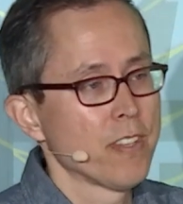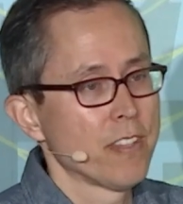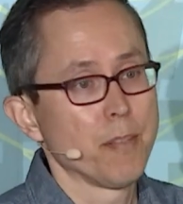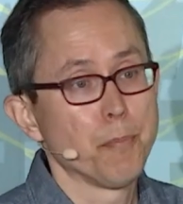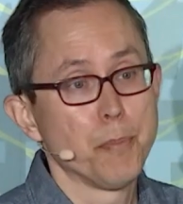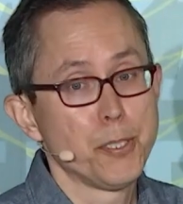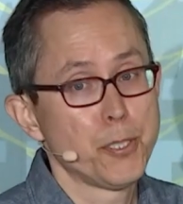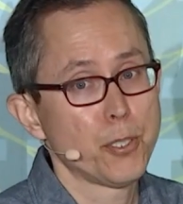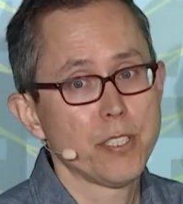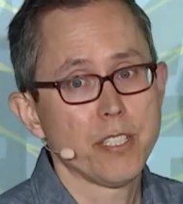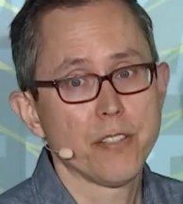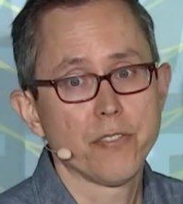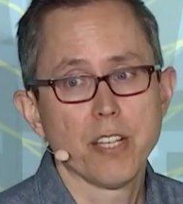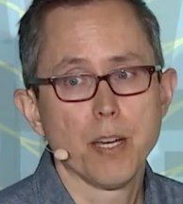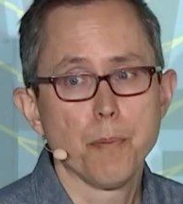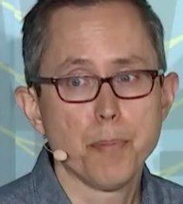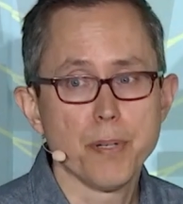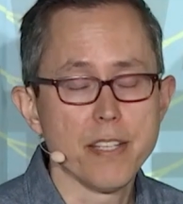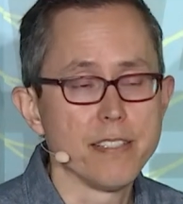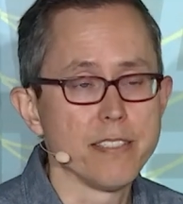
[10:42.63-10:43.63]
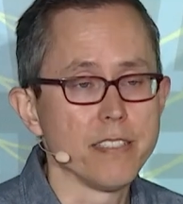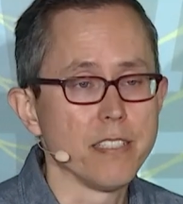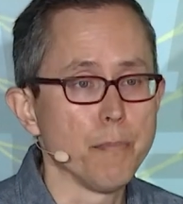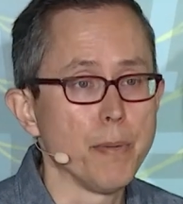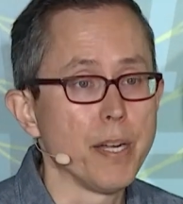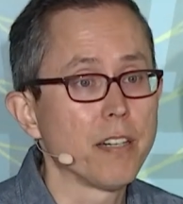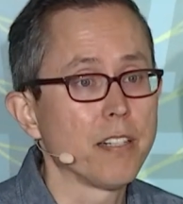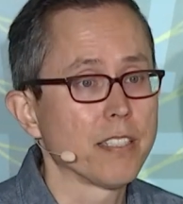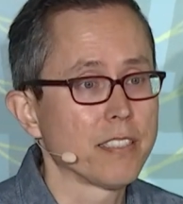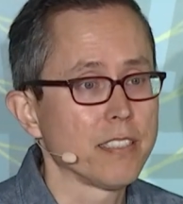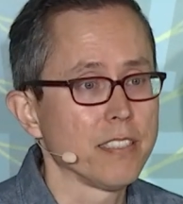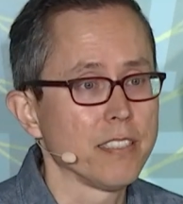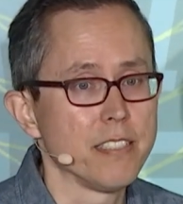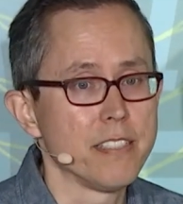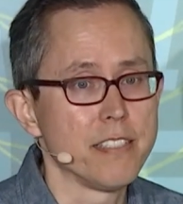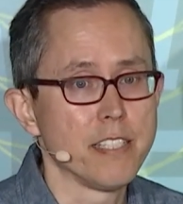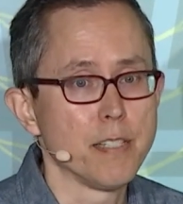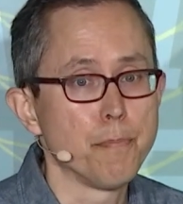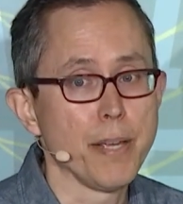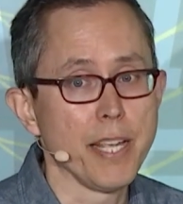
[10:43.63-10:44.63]
the majority of companies in America
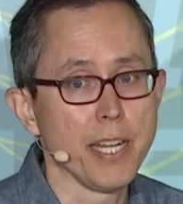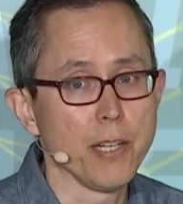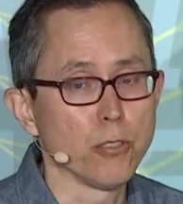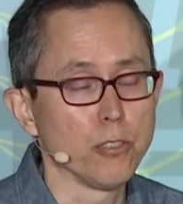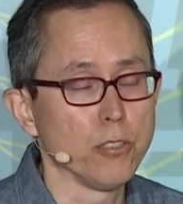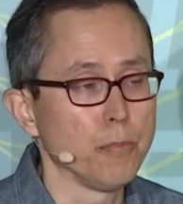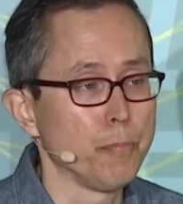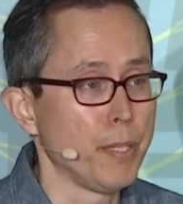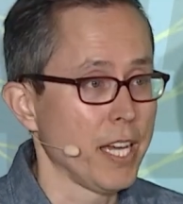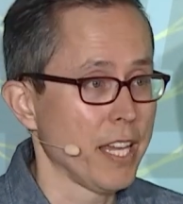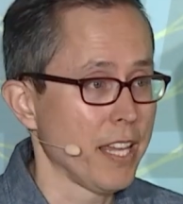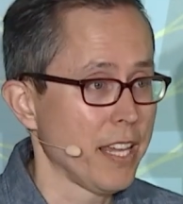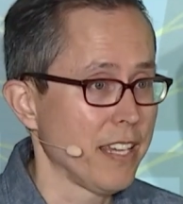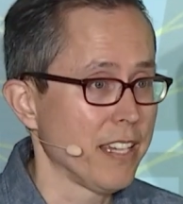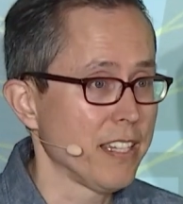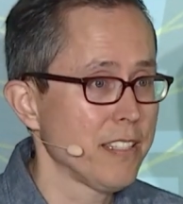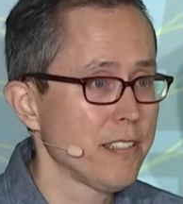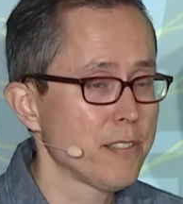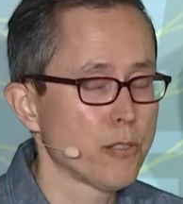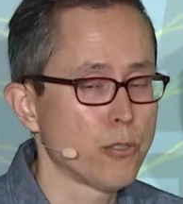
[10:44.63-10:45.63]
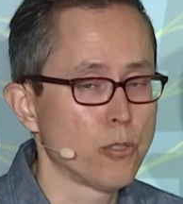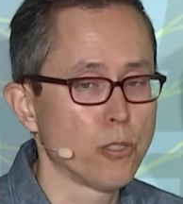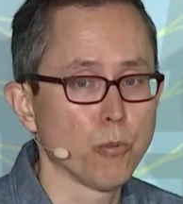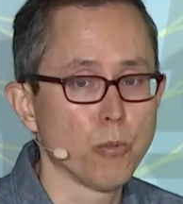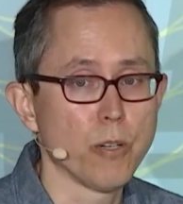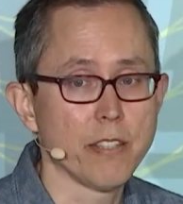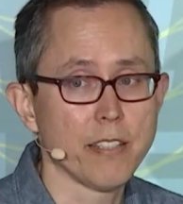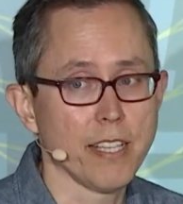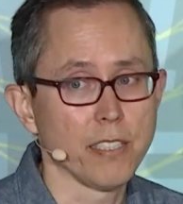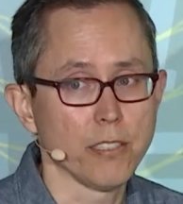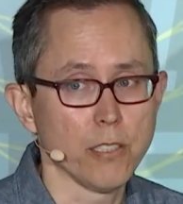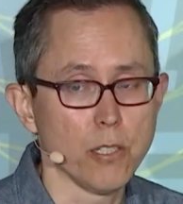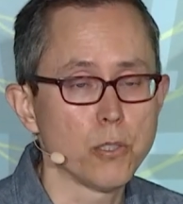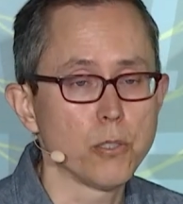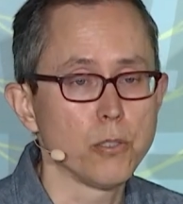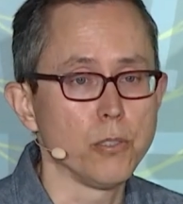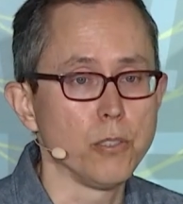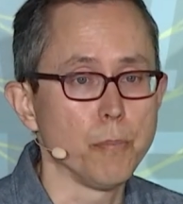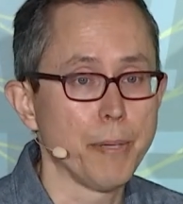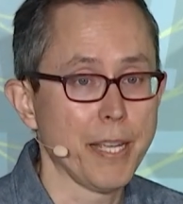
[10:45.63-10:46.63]
did payroll by hand or with a
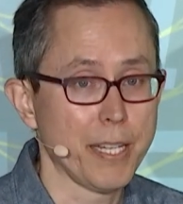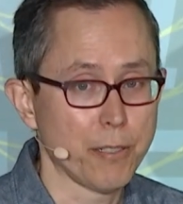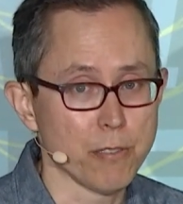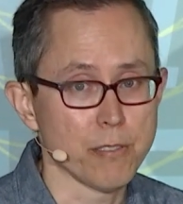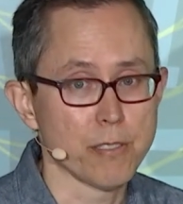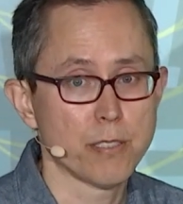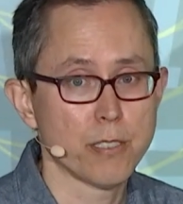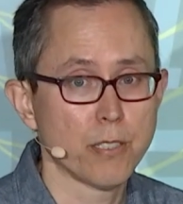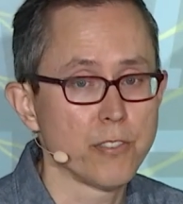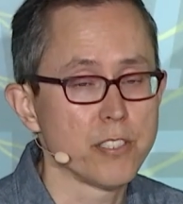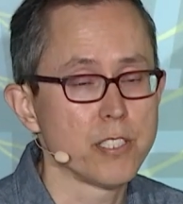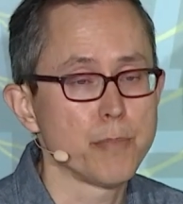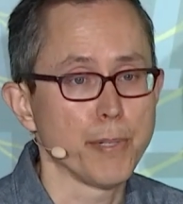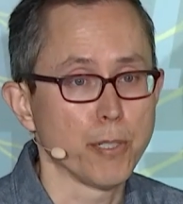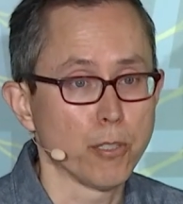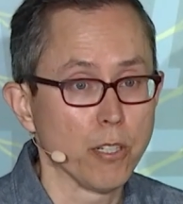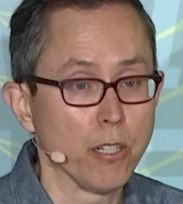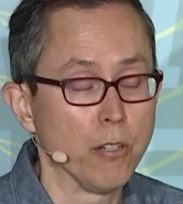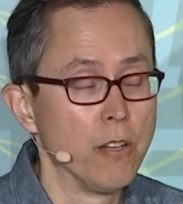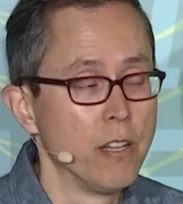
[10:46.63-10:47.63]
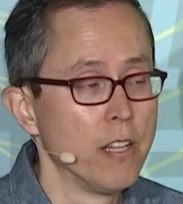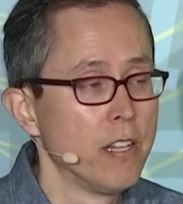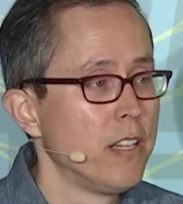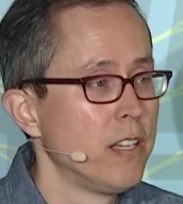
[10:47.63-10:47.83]
local payroll service bureau,